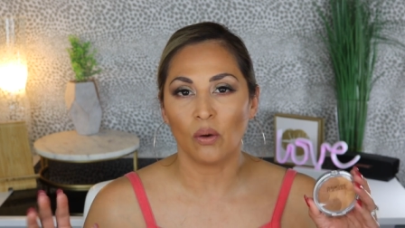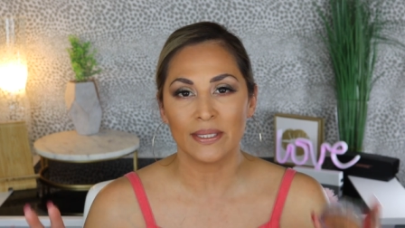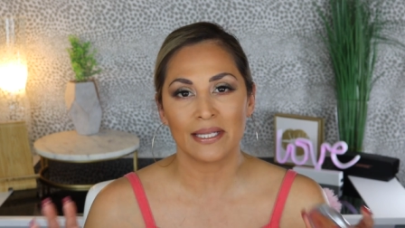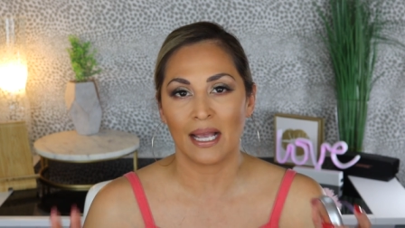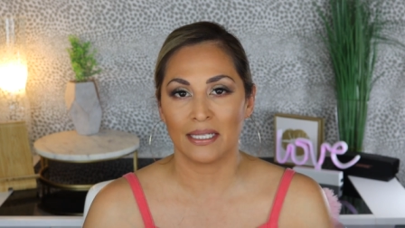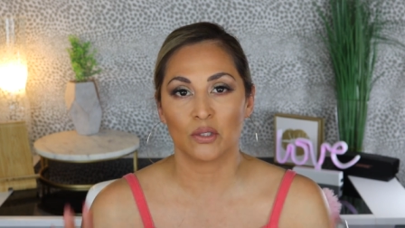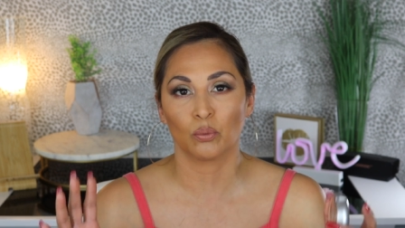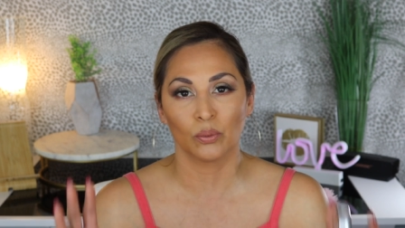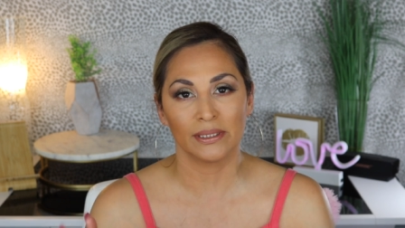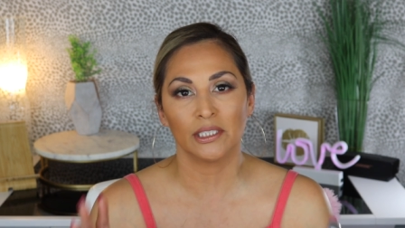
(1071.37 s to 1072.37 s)
always has
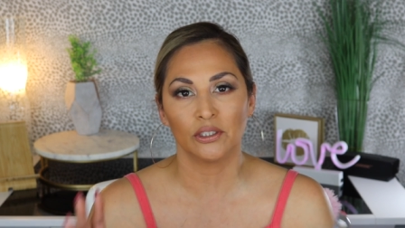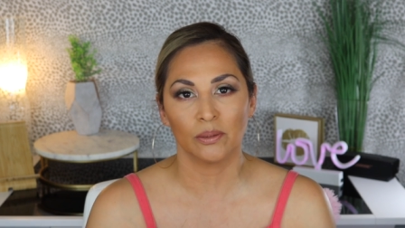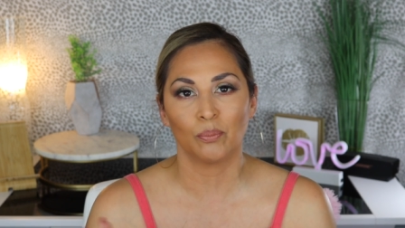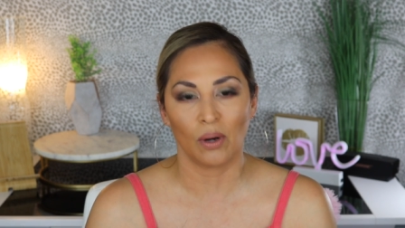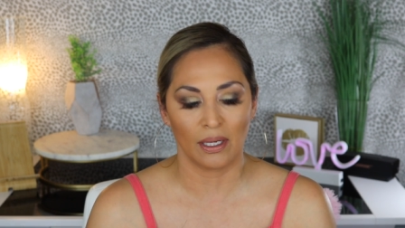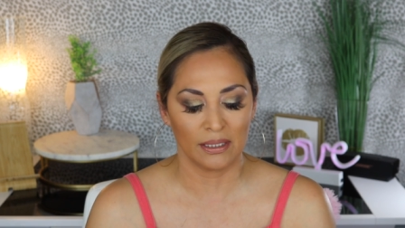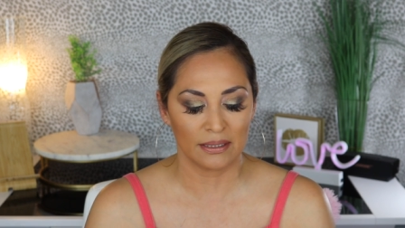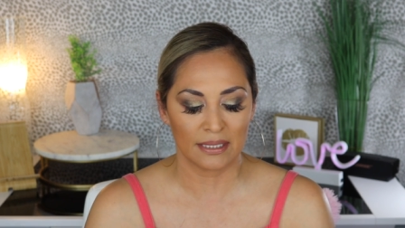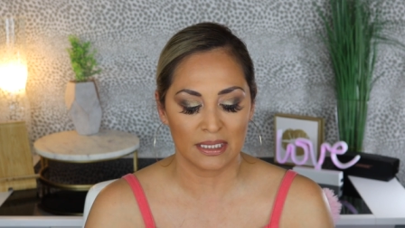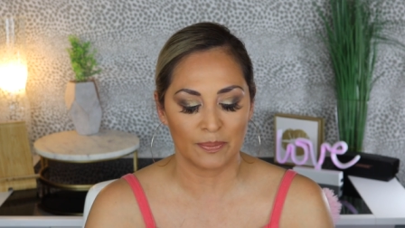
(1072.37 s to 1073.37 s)
really good
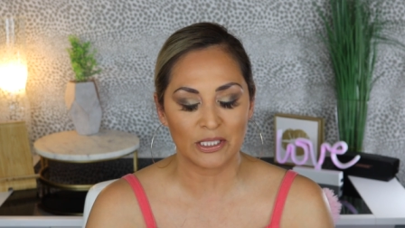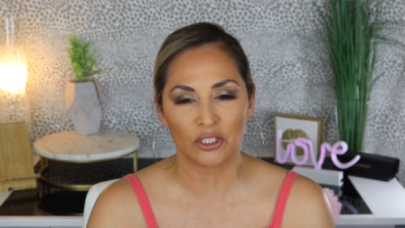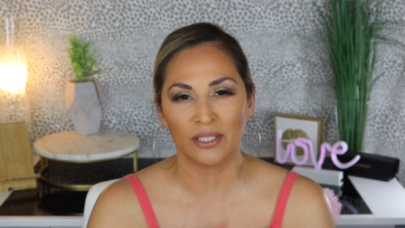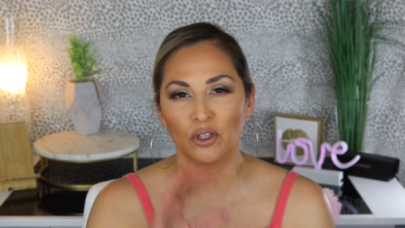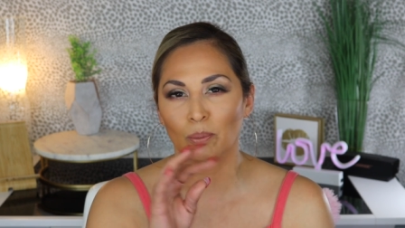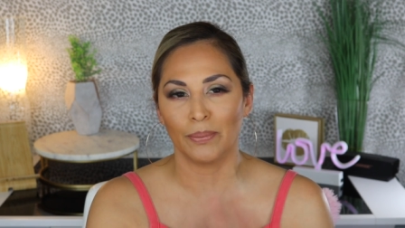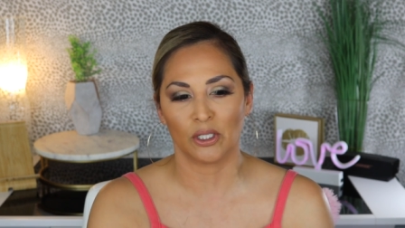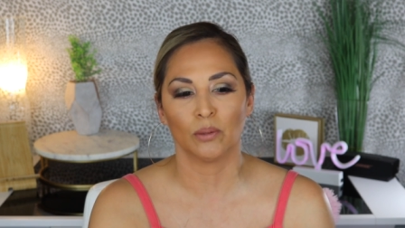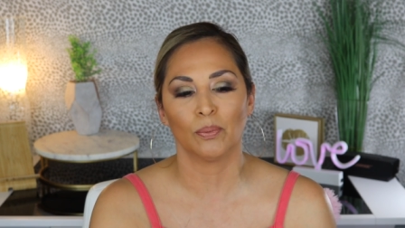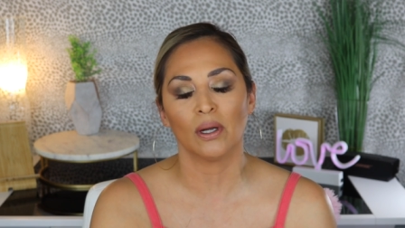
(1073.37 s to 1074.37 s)
products, especially their
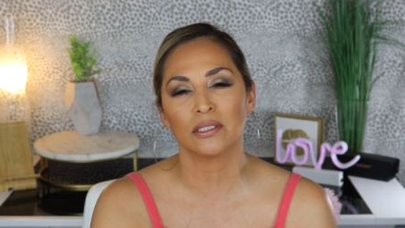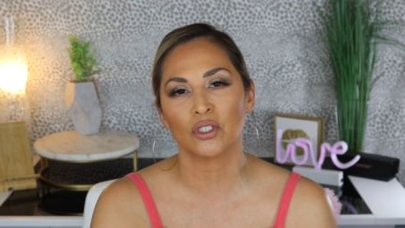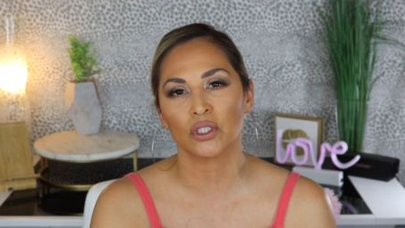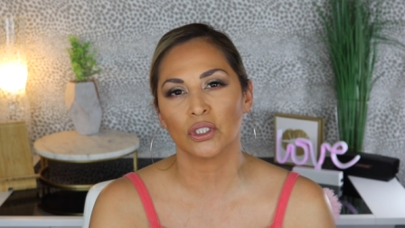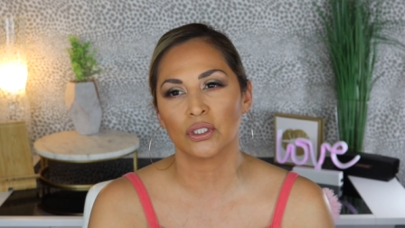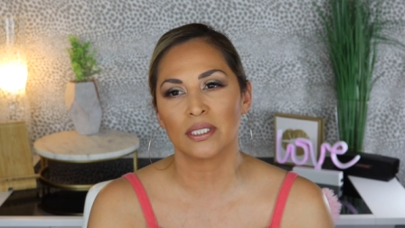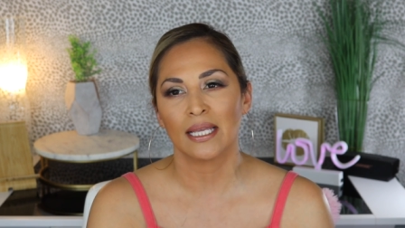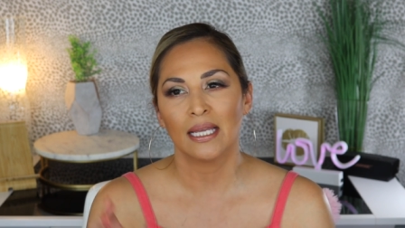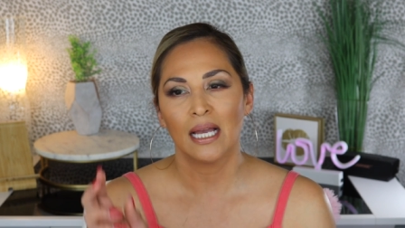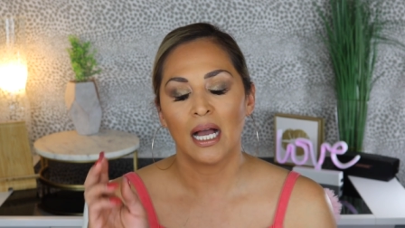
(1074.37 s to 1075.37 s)
butter bronzers,
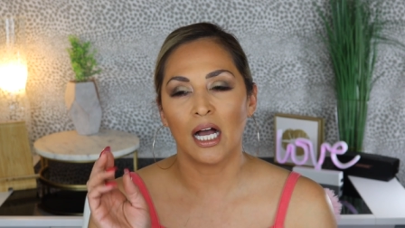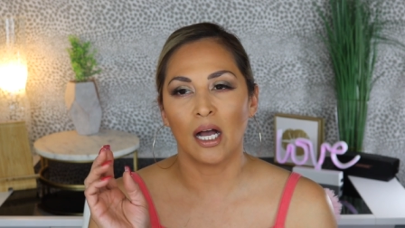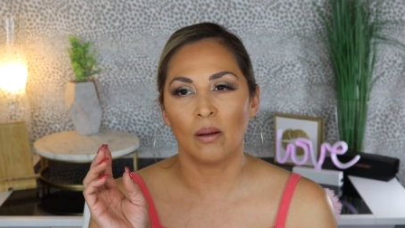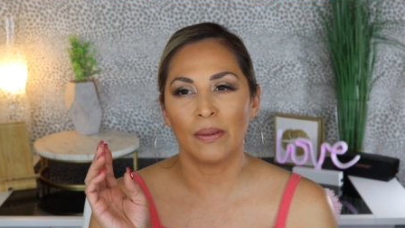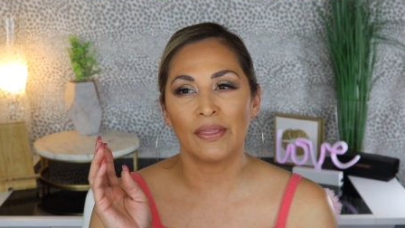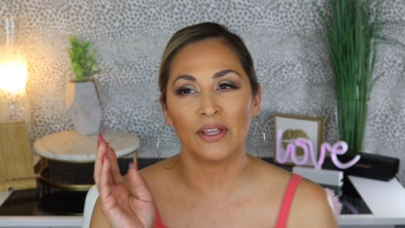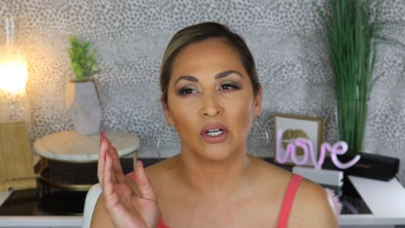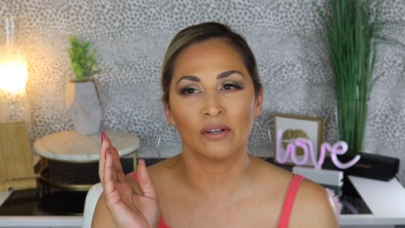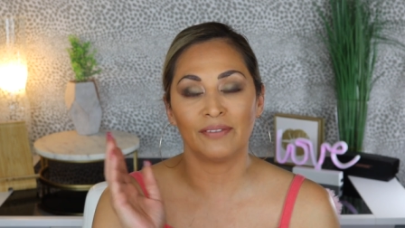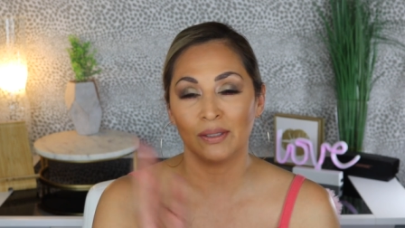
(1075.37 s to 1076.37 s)
um,
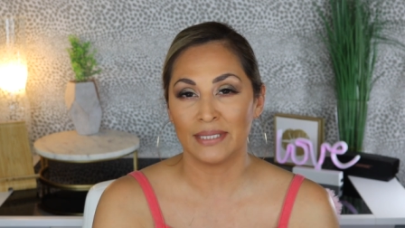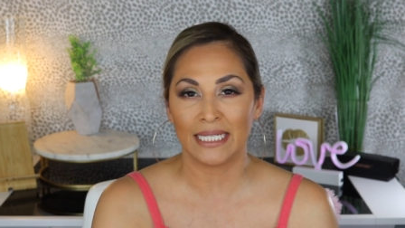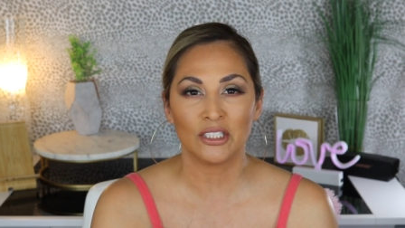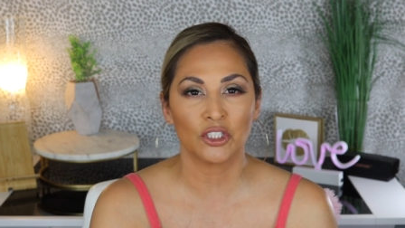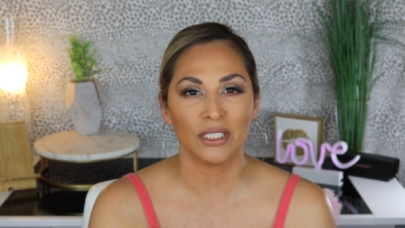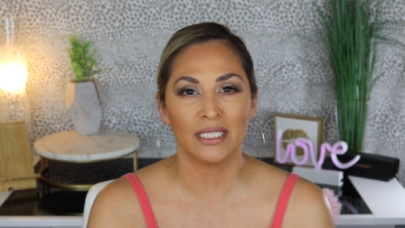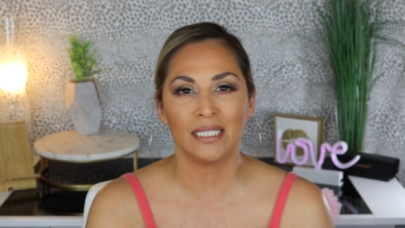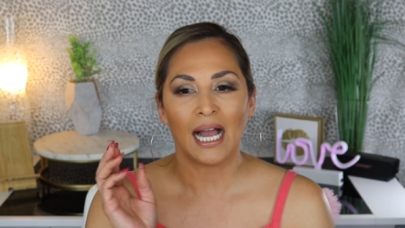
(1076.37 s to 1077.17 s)
their foundation.